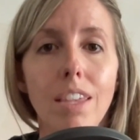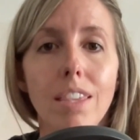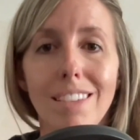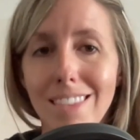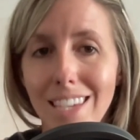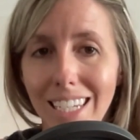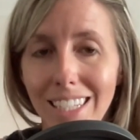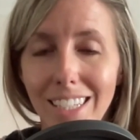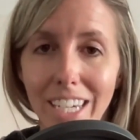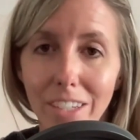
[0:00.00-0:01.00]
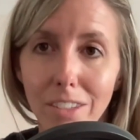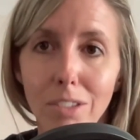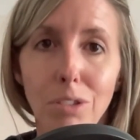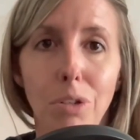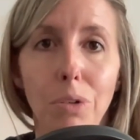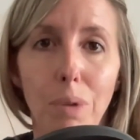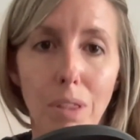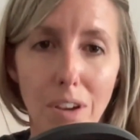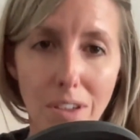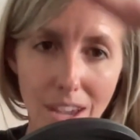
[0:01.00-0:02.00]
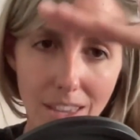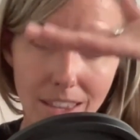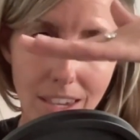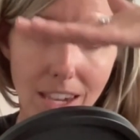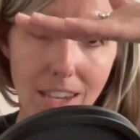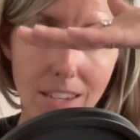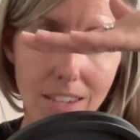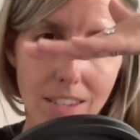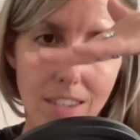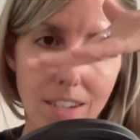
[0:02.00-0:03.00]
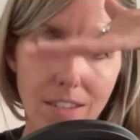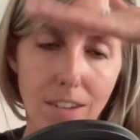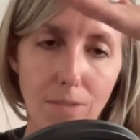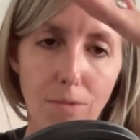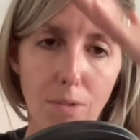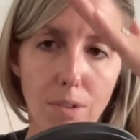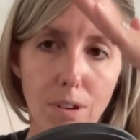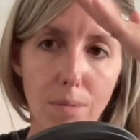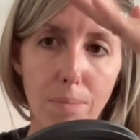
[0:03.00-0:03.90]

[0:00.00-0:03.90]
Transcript: the seat tilt, so whether that seat is tilting forward or